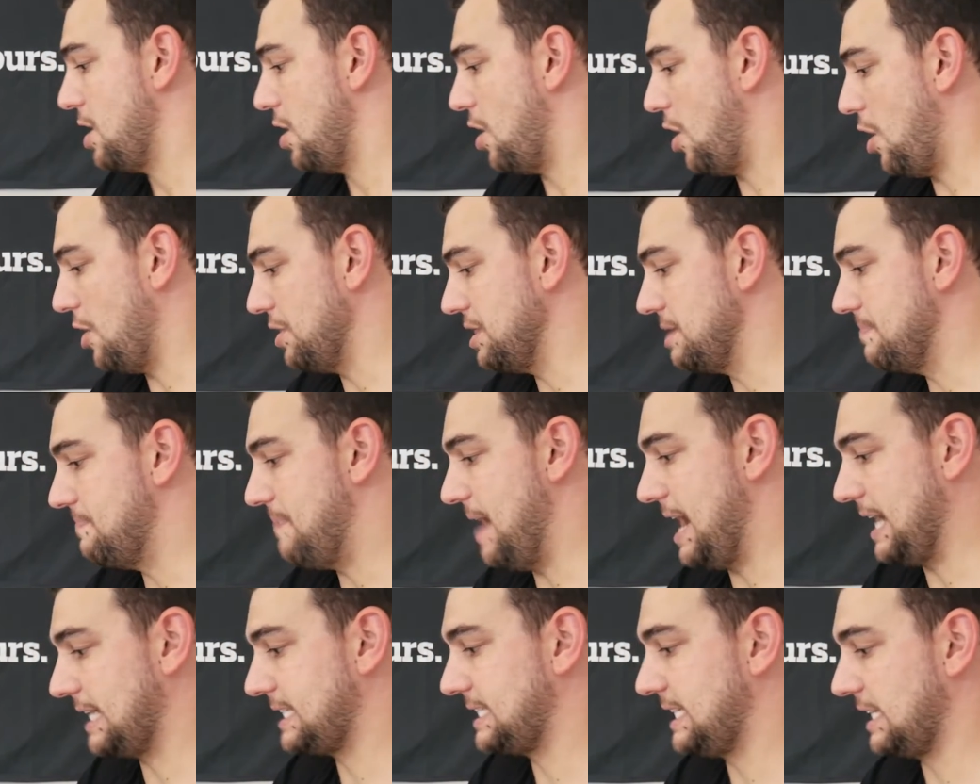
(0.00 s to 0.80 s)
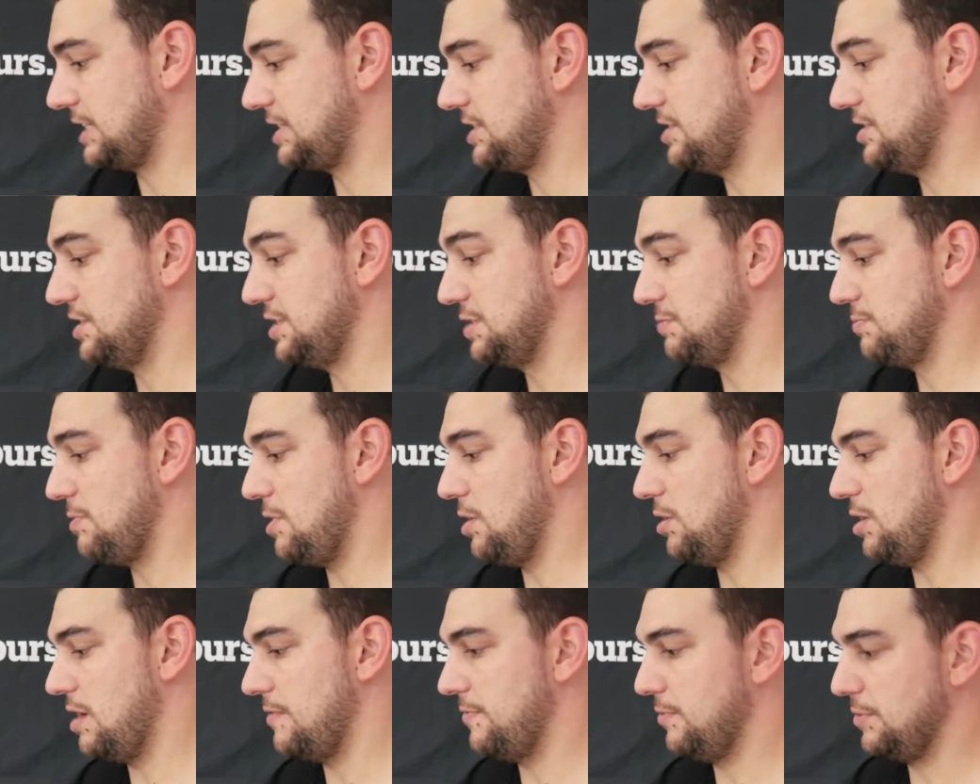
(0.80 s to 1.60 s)
On the back section as
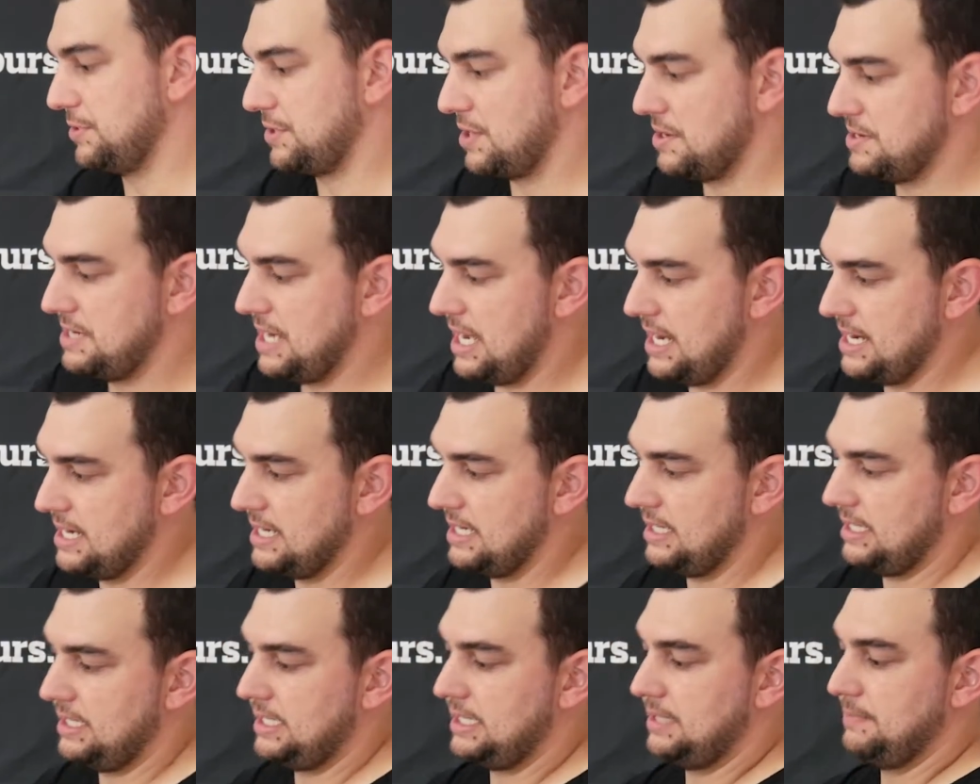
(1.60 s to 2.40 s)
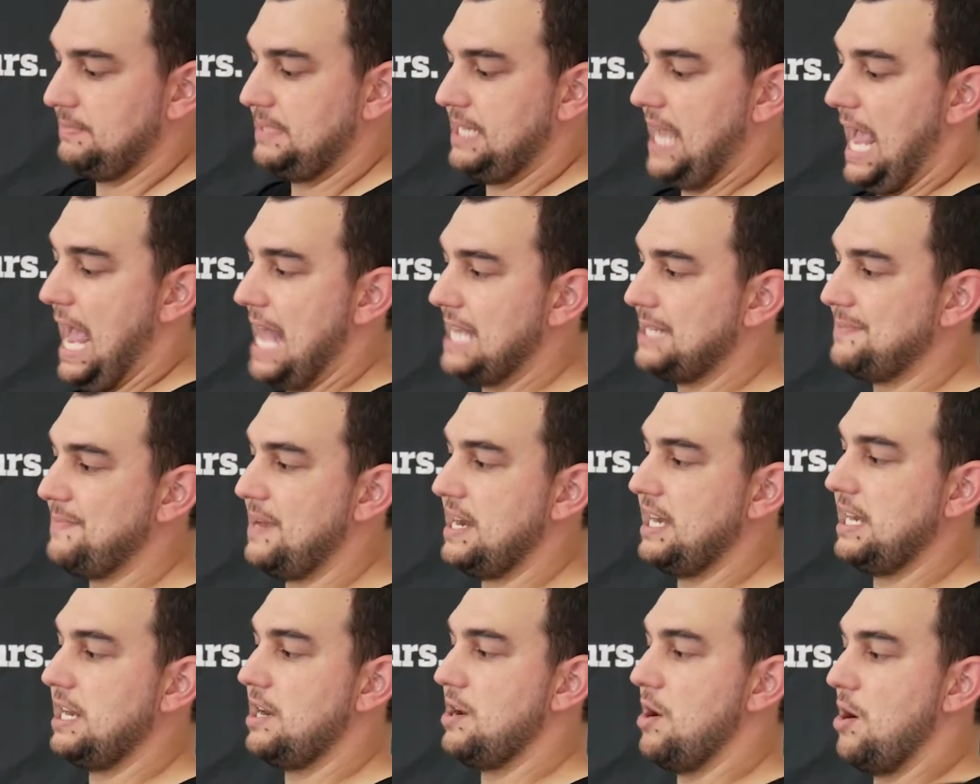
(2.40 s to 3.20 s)
well, I've also done some
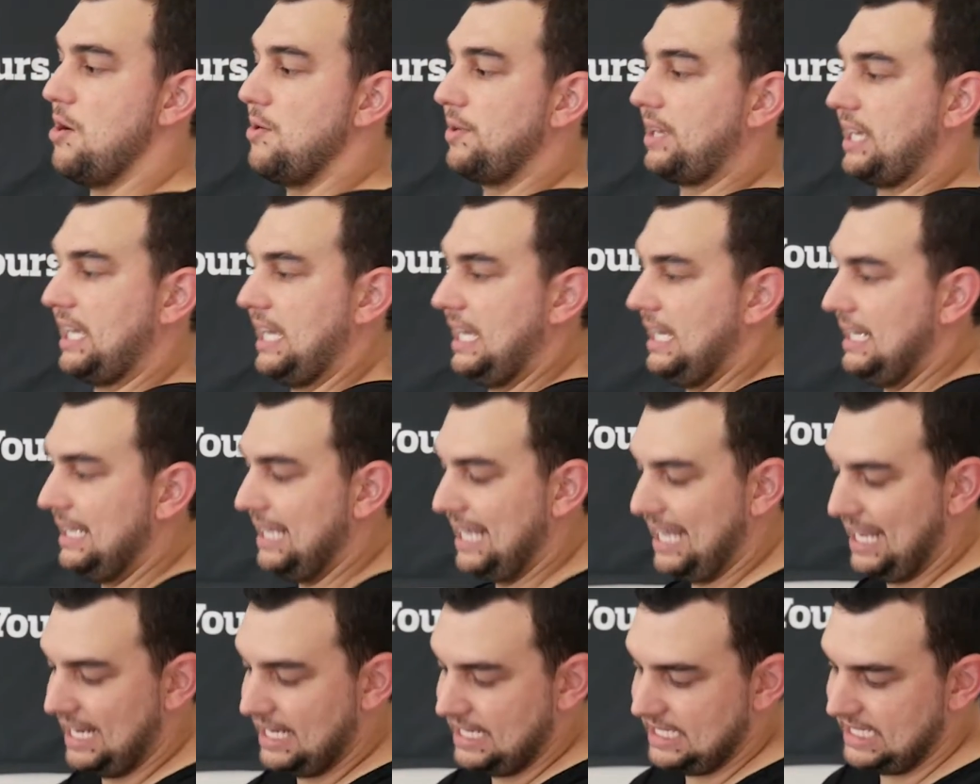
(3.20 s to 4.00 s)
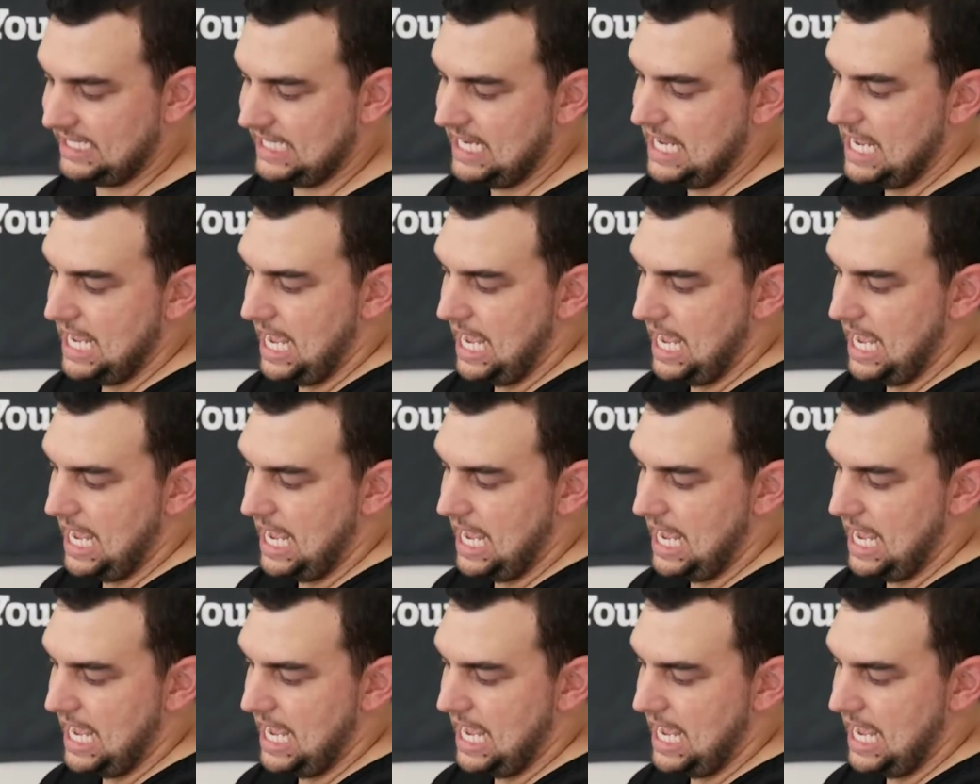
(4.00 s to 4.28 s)
Tasmanian oak inlays,